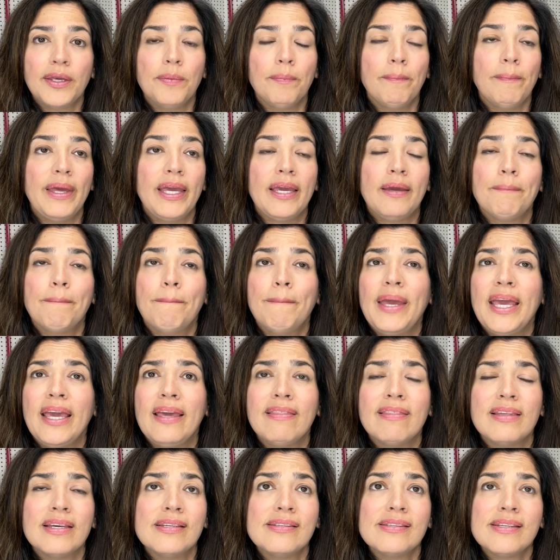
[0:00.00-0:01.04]
You
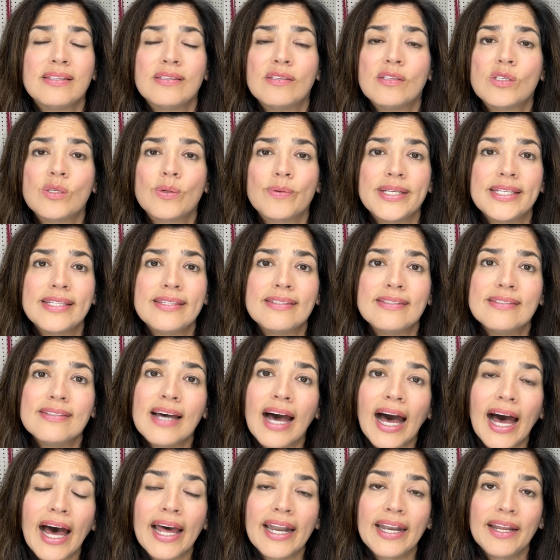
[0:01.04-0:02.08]
make this in Swiss
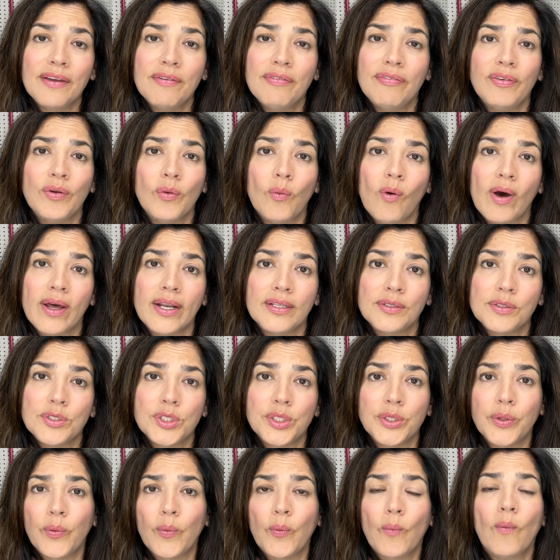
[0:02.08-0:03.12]
dot if you wanted
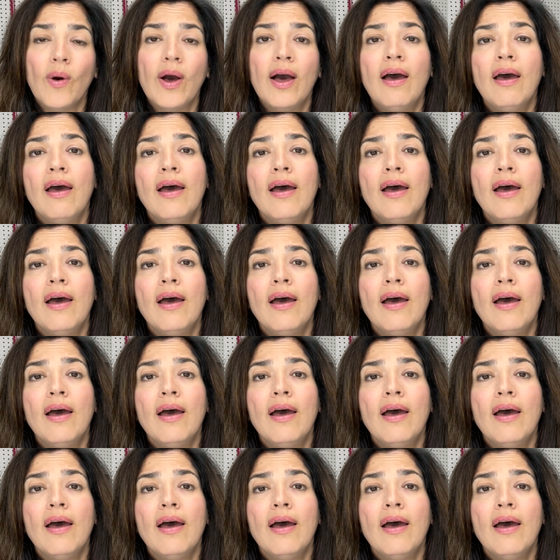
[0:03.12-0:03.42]
to.